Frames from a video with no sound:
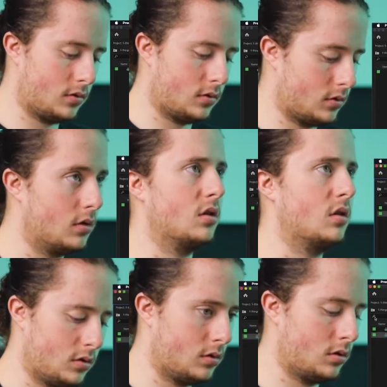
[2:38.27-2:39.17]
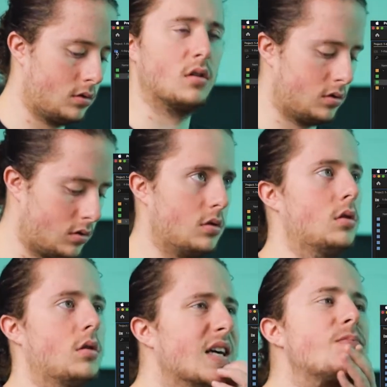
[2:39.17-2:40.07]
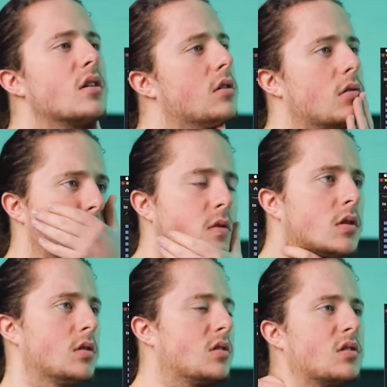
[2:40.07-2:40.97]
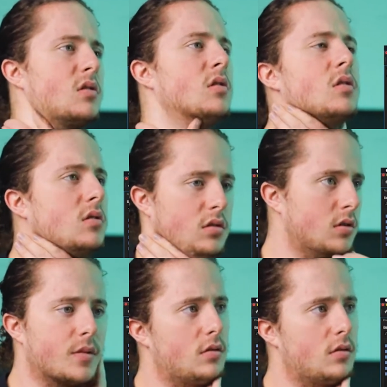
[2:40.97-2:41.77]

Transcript: so it's a nice big chunk to get off the list in the